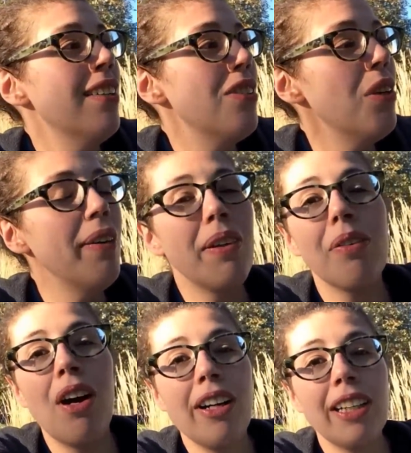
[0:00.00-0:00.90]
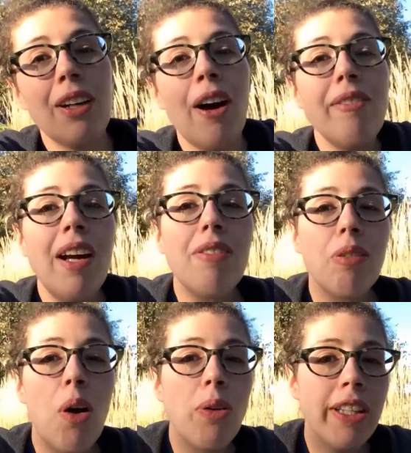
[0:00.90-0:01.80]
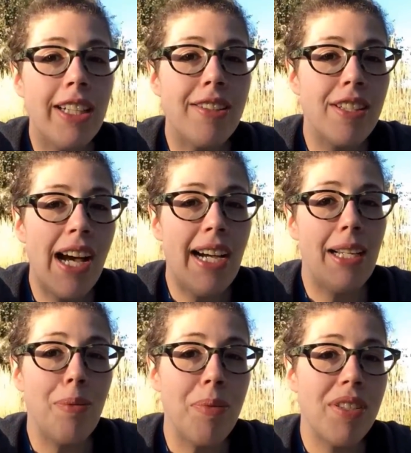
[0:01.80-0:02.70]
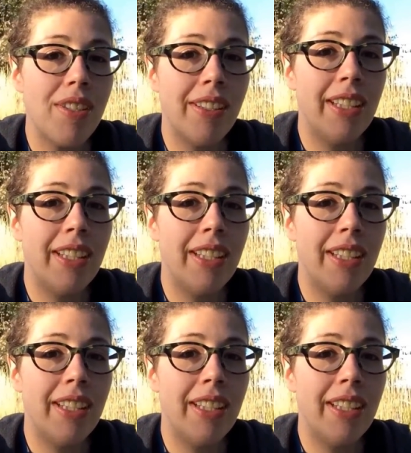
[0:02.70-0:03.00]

don't get me wrong, you know, I'm not rolling in dimes.